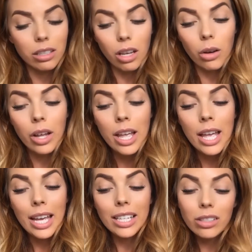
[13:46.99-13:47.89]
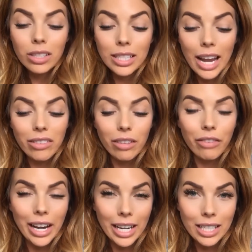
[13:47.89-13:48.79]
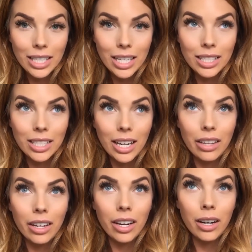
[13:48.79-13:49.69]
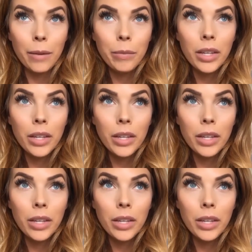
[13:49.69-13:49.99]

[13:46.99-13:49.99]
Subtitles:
So as soon as I have the finances together